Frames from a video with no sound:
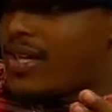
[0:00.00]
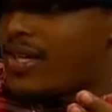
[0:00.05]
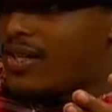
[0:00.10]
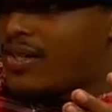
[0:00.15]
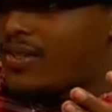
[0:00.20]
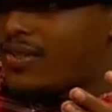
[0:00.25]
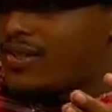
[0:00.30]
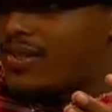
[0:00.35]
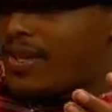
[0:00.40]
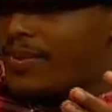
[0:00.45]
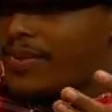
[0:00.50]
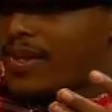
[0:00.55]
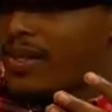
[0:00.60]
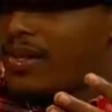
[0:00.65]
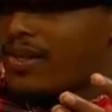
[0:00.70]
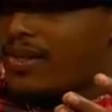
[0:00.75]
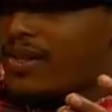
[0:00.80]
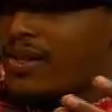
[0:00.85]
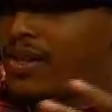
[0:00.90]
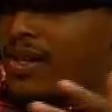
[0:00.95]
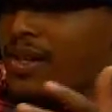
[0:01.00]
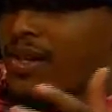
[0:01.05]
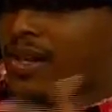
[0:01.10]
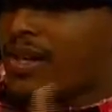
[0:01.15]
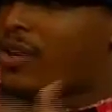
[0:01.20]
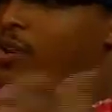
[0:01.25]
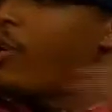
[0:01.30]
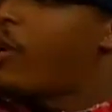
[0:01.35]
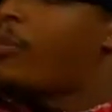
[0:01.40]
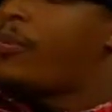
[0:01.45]
to. I mean,
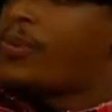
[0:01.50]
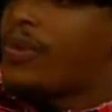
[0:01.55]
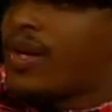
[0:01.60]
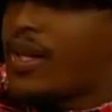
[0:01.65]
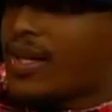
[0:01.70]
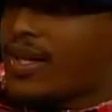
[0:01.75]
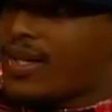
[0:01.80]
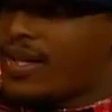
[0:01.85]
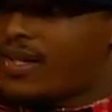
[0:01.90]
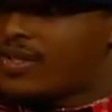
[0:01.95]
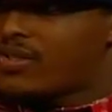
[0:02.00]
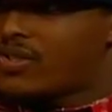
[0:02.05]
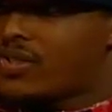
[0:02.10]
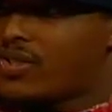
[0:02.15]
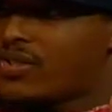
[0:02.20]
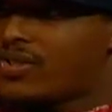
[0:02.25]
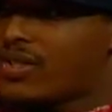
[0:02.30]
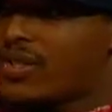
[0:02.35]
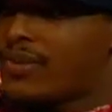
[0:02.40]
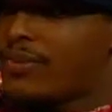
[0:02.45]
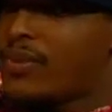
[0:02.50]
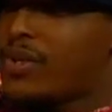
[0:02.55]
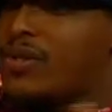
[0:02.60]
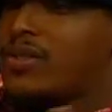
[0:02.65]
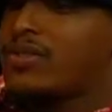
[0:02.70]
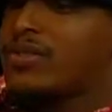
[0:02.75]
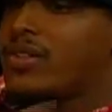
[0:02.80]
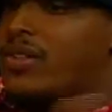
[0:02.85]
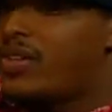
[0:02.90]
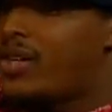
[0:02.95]
incorporate in their songs
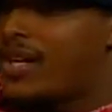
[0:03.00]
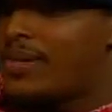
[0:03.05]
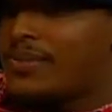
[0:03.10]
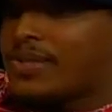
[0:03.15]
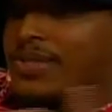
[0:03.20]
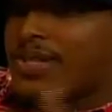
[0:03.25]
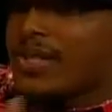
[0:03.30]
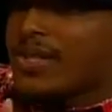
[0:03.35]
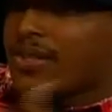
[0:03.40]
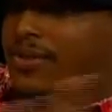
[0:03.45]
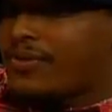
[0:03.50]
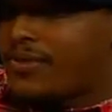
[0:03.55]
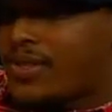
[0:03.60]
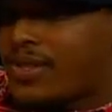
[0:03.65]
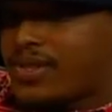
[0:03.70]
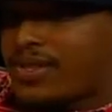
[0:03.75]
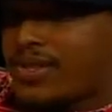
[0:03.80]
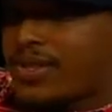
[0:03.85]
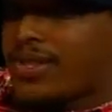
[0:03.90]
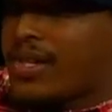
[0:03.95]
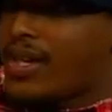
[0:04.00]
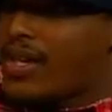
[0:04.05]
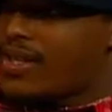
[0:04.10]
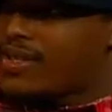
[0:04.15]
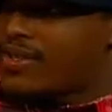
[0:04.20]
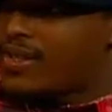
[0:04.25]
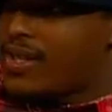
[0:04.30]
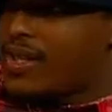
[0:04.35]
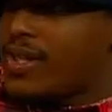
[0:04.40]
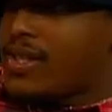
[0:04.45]
anymore. So I'm just right. looking forward to
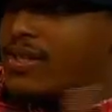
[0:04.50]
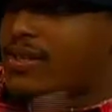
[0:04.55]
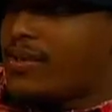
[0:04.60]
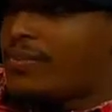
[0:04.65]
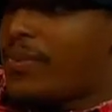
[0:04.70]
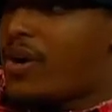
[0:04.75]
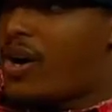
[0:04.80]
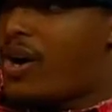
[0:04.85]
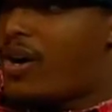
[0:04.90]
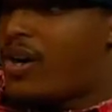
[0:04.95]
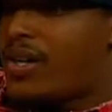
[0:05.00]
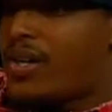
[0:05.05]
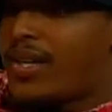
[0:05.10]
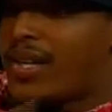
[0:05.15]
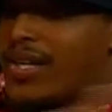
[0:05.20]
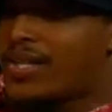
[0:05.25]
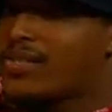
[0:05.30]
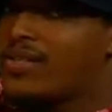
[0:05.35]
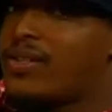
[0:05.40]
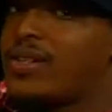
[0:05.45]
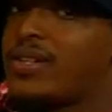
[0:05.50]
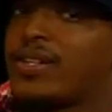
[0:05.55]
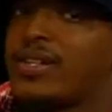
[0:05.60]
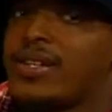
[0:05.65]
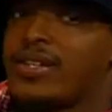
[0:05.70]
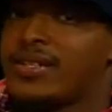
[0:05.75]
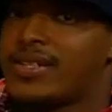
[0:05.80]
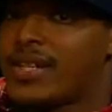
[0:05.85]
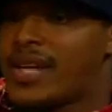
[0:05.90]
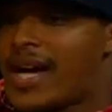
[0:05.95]
dance, to party, and that's all it
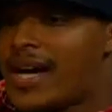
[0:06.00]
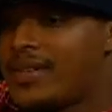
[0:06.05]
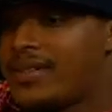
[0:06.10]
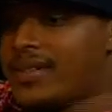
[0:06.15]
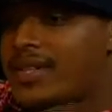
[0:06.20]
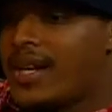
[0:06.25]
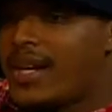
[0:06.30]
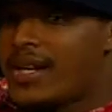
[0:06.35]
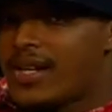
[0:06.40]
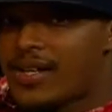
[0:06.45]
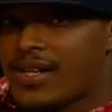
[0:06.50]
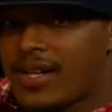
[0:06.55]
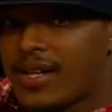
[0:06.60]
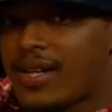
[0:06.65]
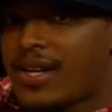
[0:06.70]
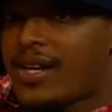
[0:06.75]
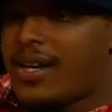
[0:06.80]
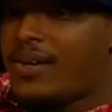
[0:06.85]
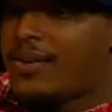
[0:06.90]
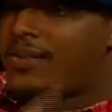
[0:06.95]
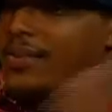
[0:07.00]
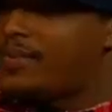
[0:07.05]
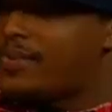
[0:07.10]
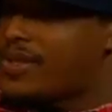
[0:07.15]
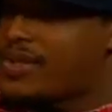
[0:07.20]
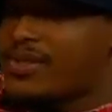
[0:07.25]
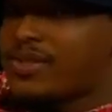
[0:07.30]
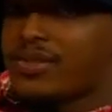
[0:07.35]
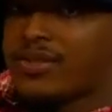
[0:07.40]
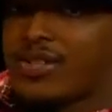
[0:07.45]
is. Outside of the club,
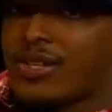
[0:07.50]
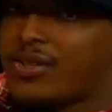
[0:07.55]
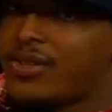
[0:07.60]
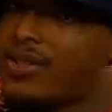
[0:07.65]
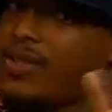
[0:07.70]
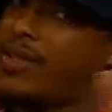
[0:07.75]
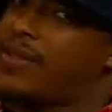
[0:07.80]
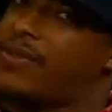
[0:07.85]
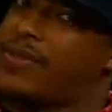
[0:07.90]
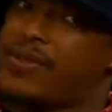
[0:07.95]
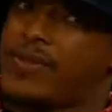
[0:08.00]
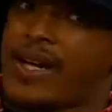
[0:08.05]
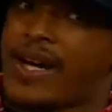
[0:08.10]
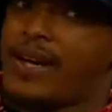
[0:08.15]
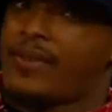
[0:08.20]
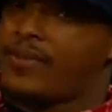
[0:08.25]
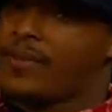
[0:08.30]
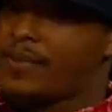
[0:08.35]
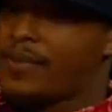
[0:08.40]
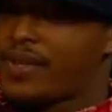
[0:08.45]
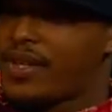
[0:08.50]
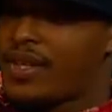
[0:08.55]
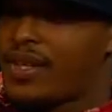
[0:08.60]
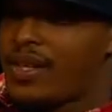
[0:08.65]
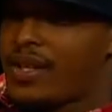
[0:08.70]
it's a totally different vibe for me.